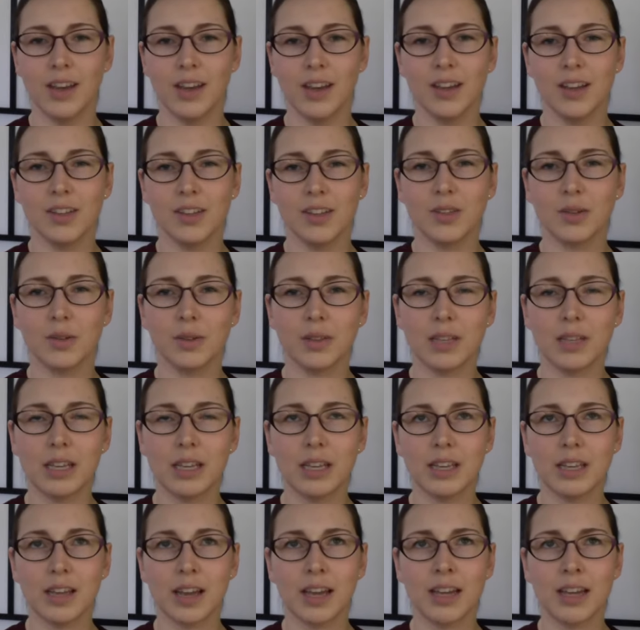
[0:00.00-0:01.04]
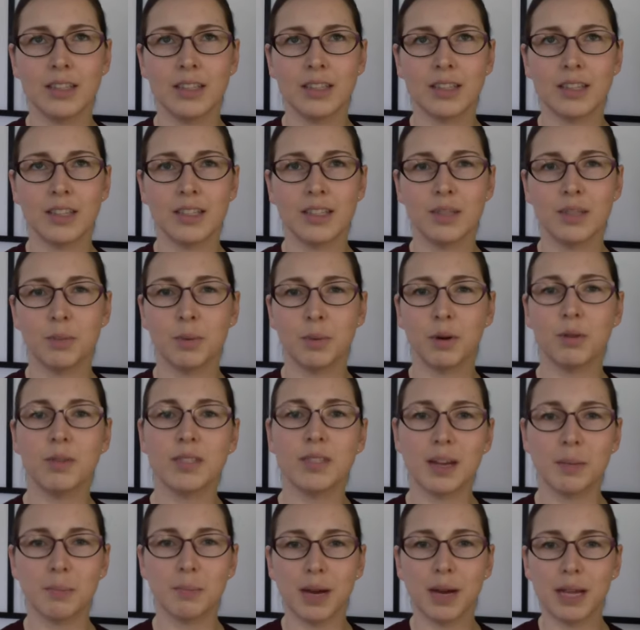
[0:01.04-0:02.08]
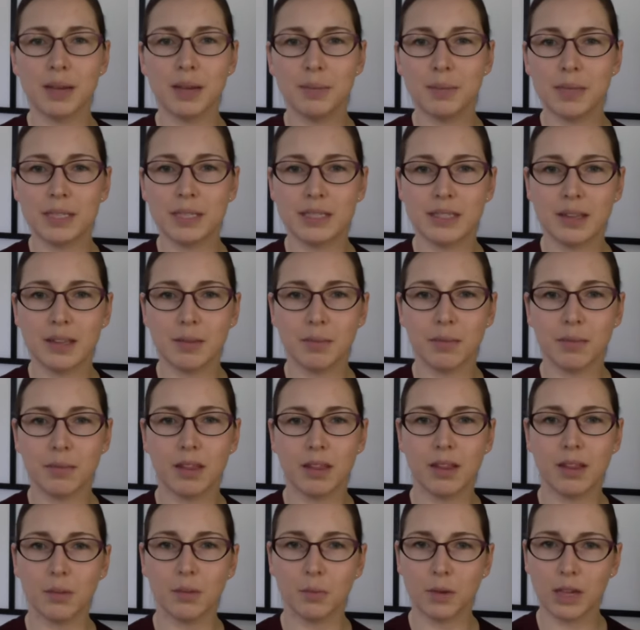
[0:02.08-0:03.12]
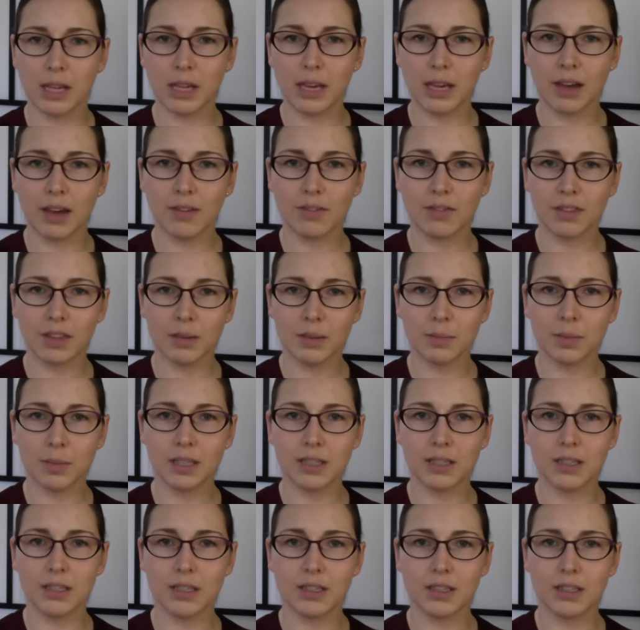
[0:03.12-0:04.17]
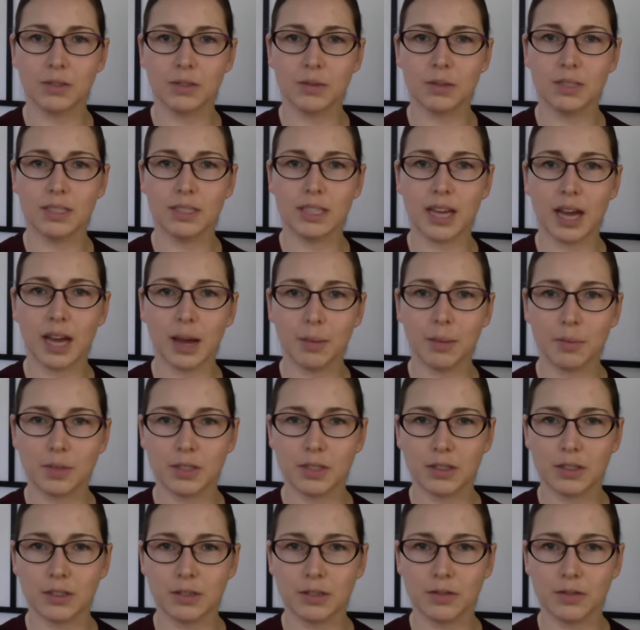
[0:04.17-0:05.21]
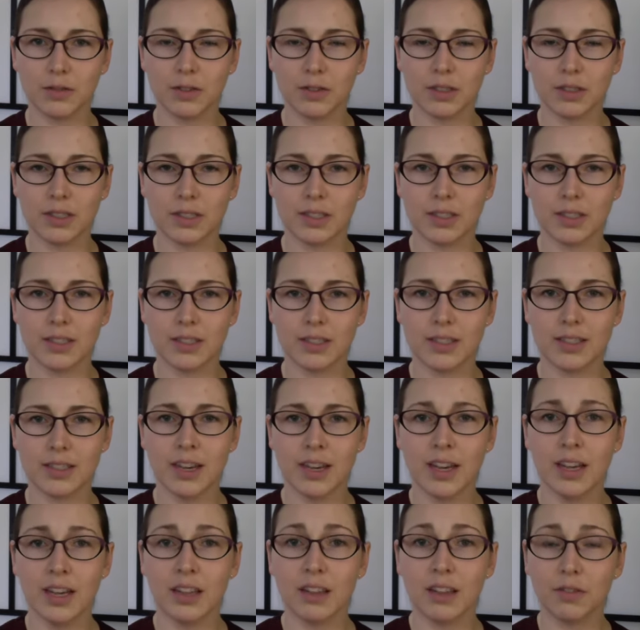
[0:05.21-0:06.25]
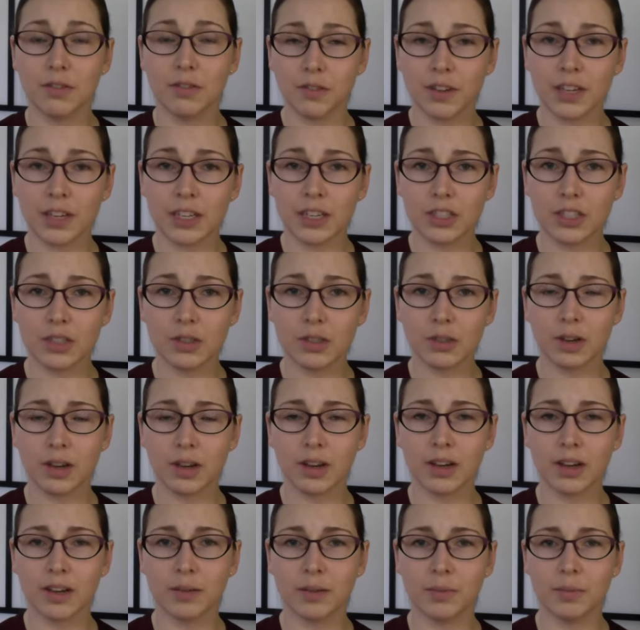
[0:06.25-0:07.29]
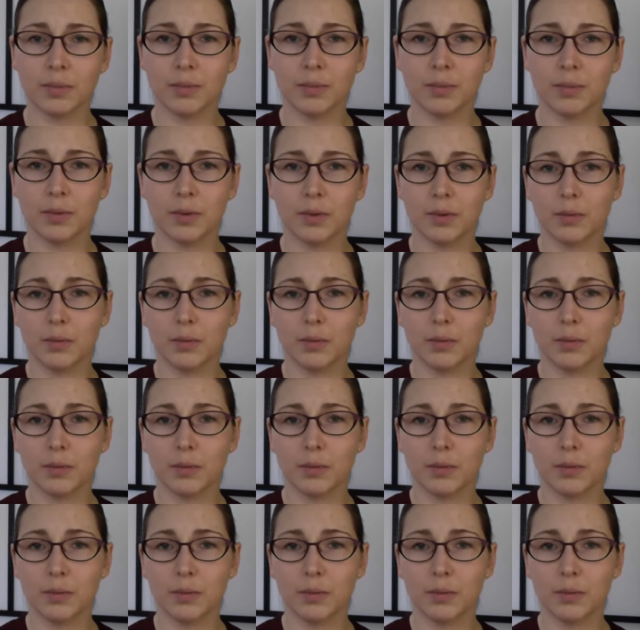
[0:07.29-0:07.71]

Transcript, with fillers: So I, I, suppose that might be something that we have the ability to adapt to versus the fish um,